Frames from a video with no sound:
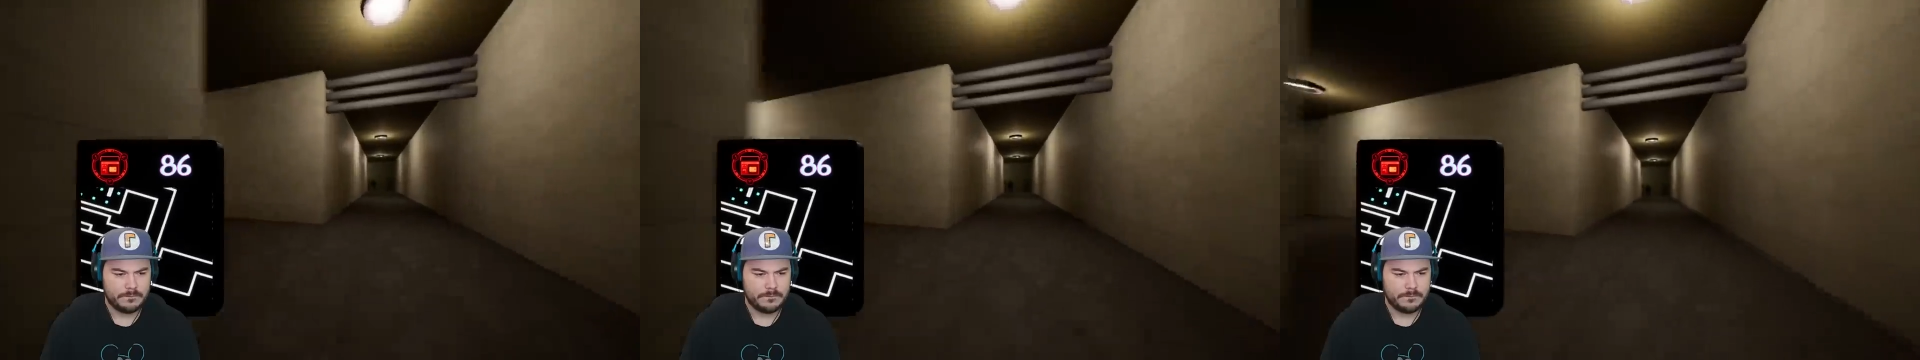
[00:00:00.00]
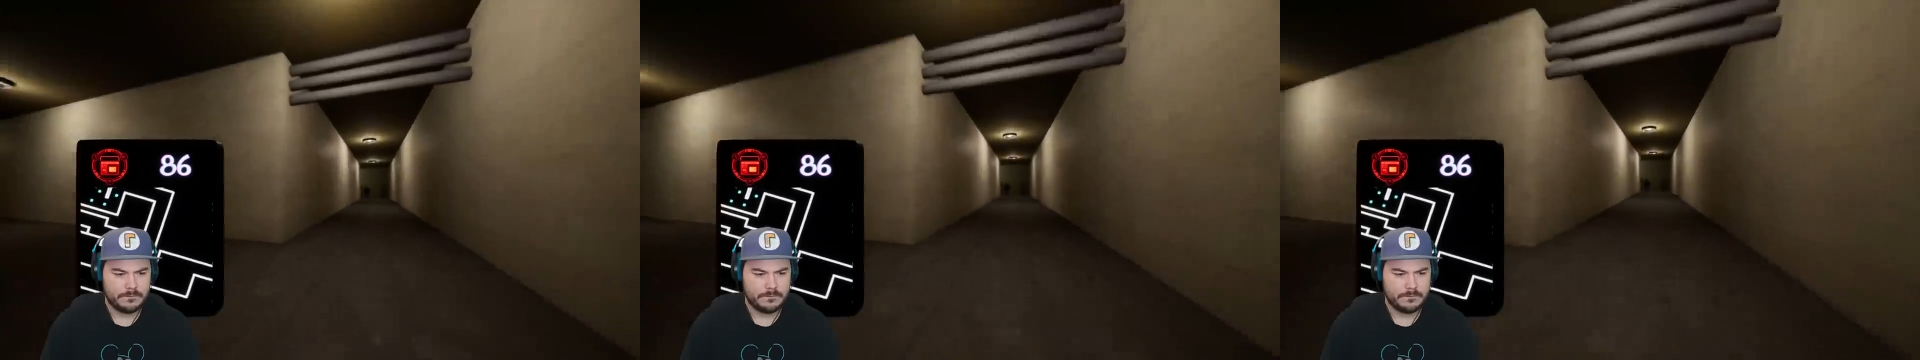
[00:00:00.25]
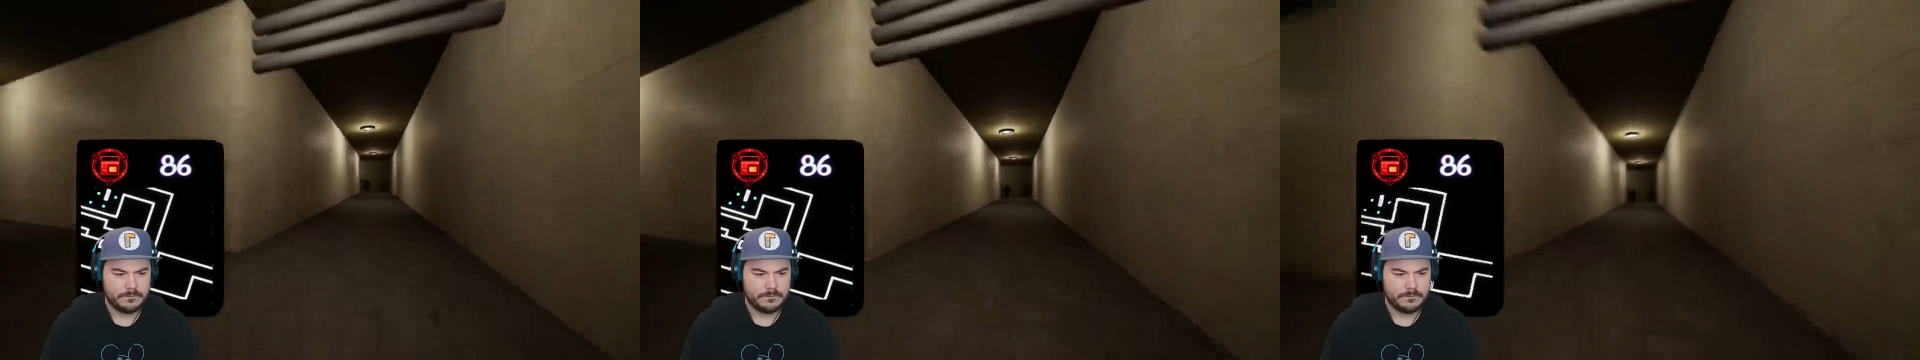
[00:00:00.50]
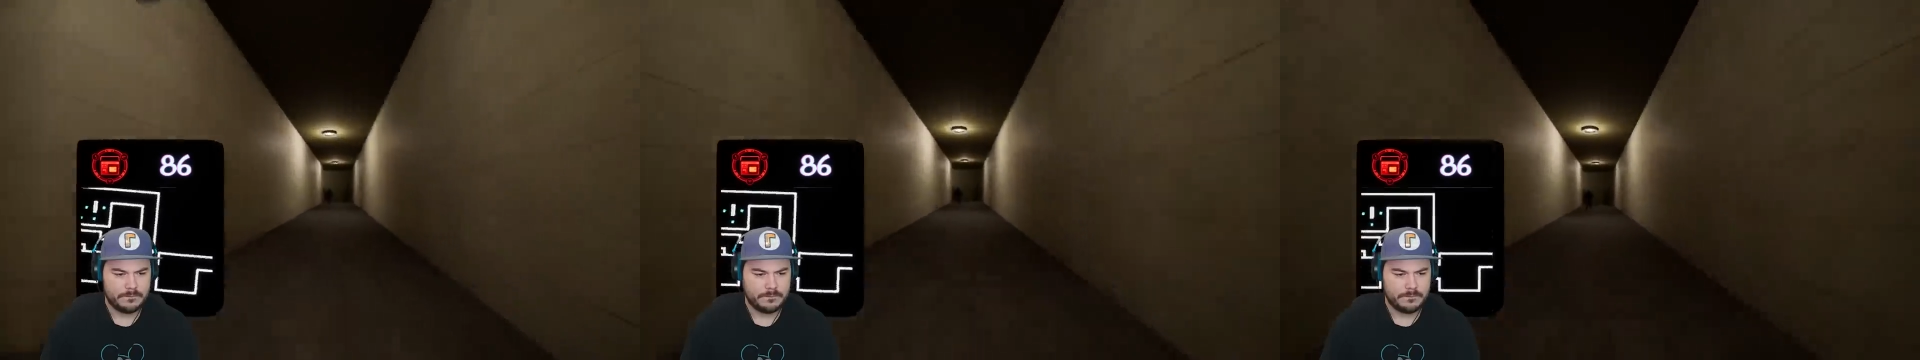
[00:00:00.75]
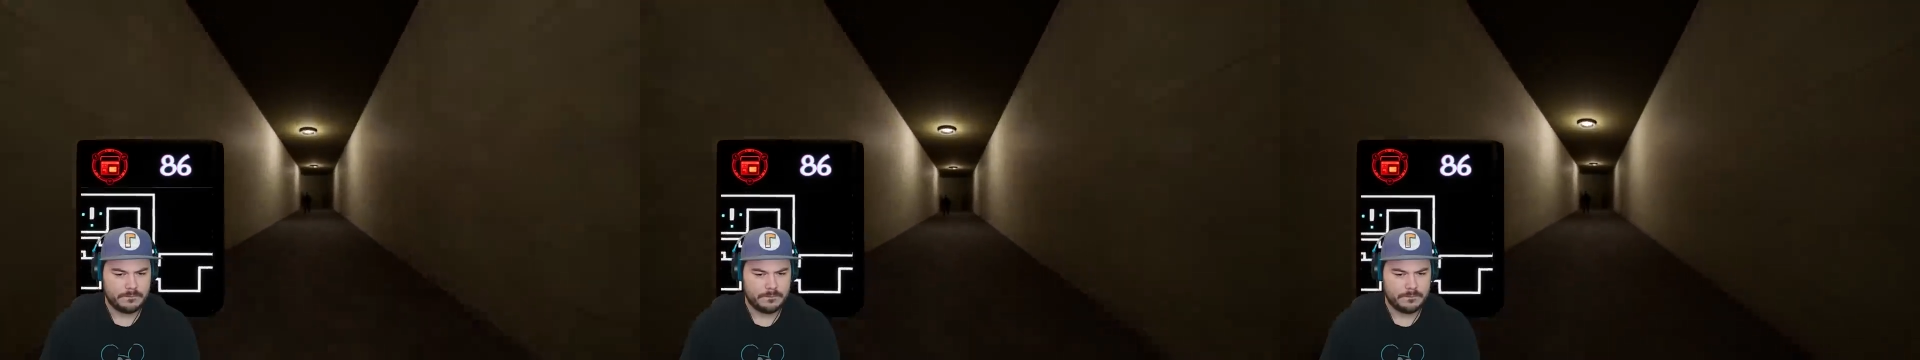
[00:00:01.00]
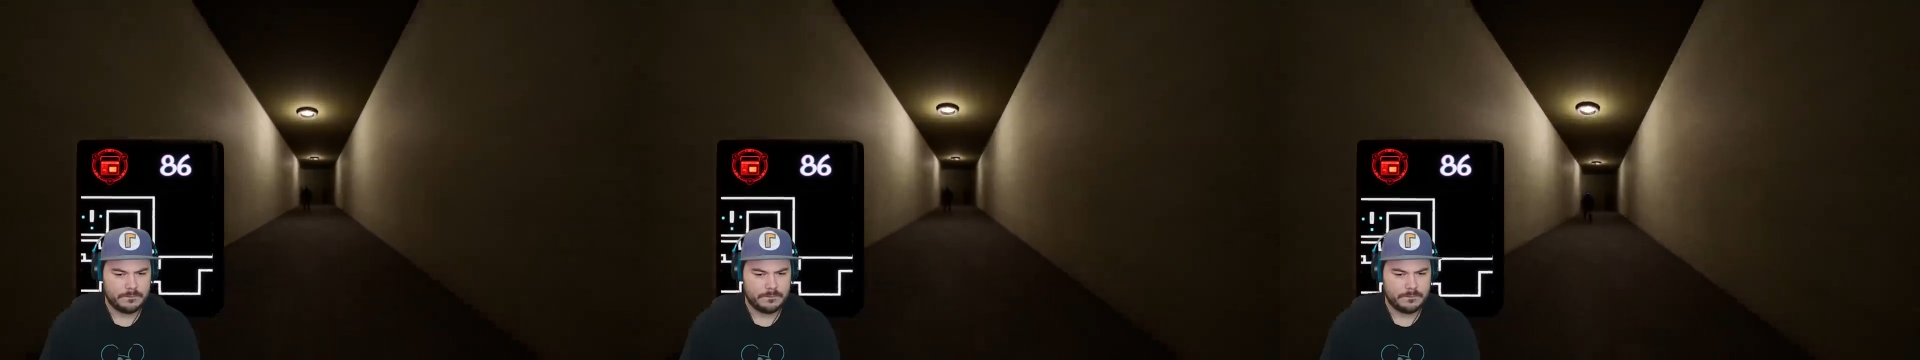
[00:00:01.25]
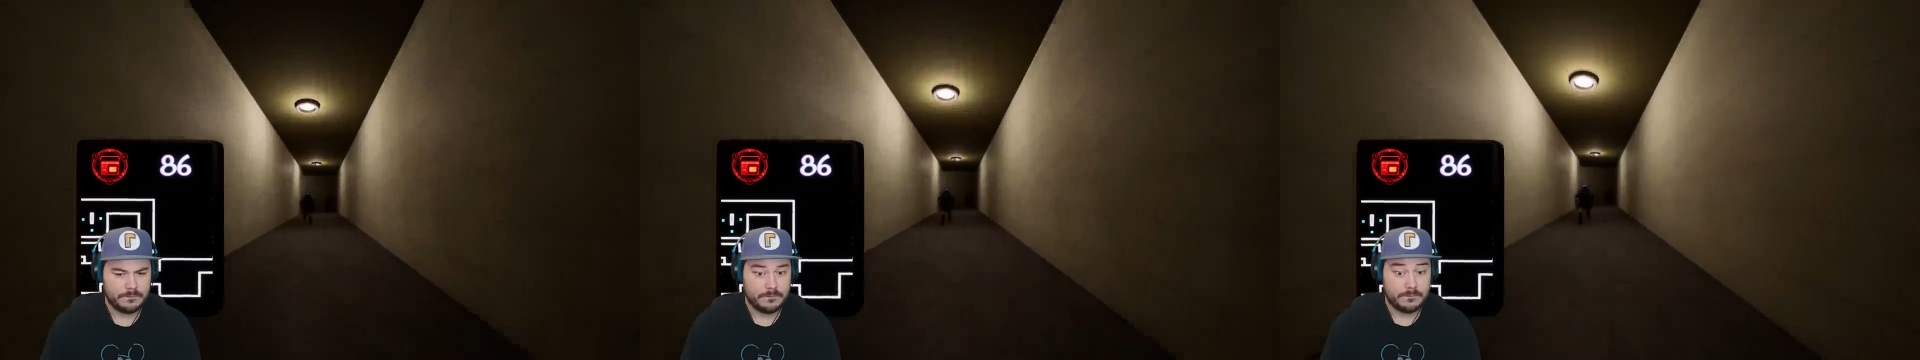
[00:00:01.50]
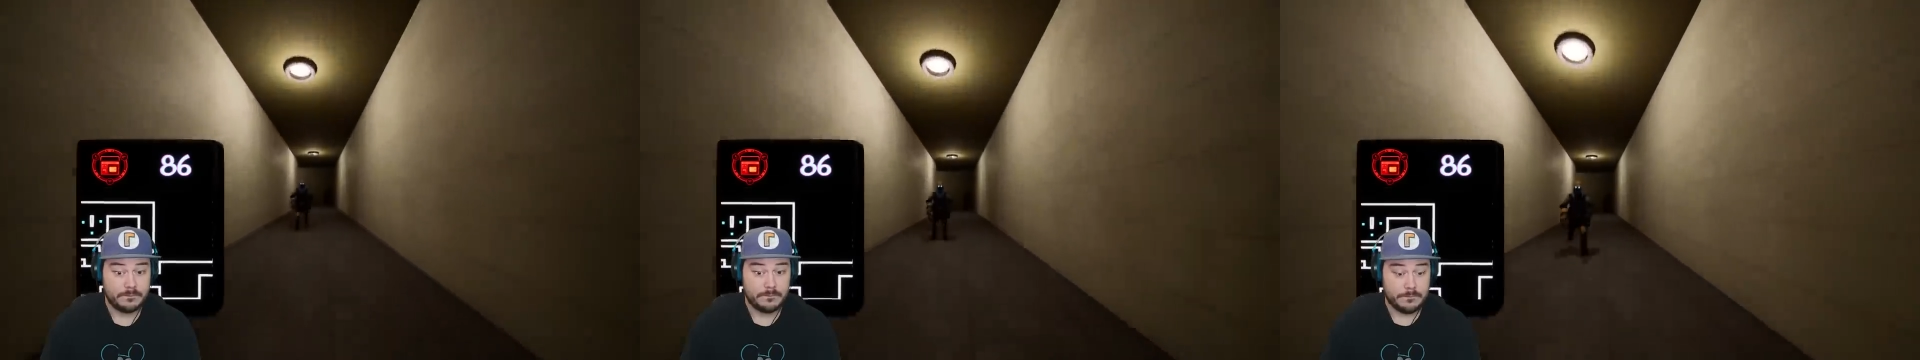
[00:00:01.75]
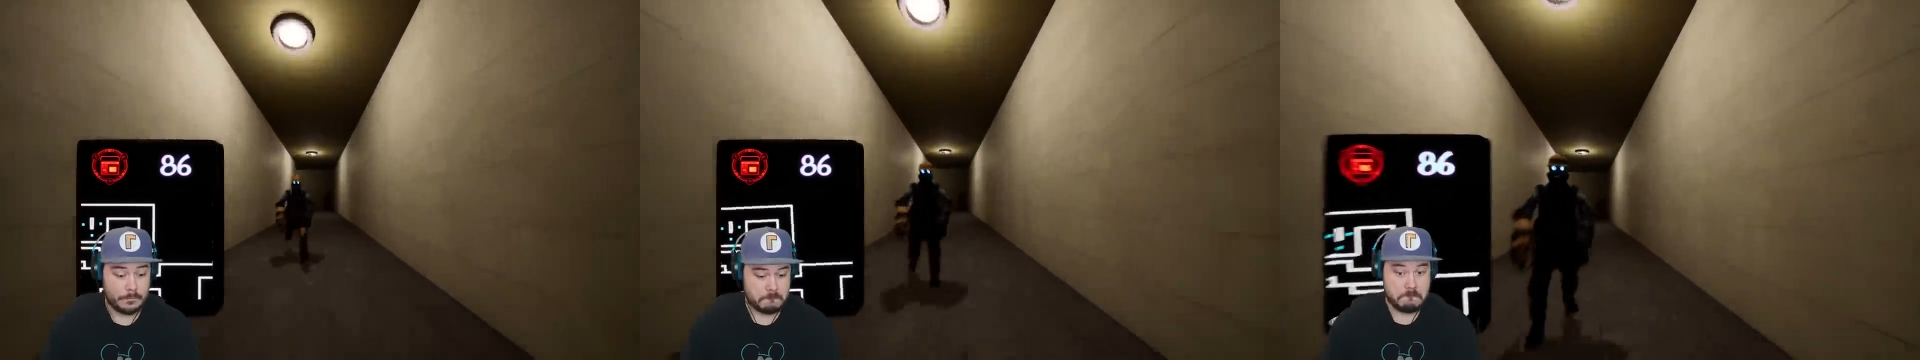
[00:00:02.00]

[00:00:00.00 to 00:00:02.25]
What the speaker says: (no one is talking)